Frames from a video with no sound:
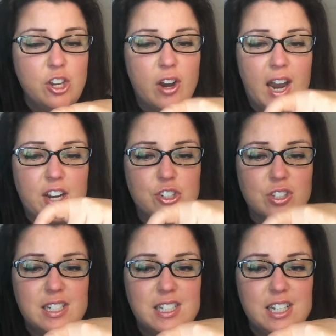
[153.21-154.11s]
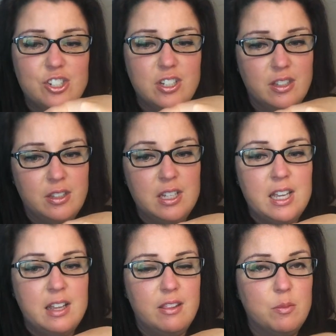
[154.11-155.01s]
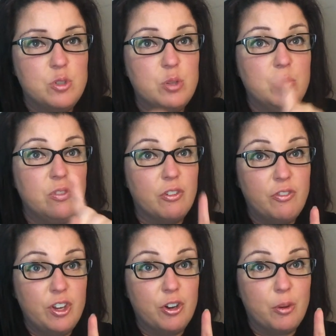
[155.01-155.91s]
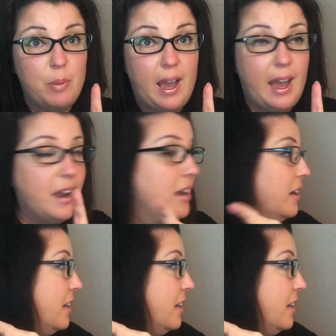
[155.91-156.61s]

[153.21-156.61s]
you're actually teaching them to move their finger back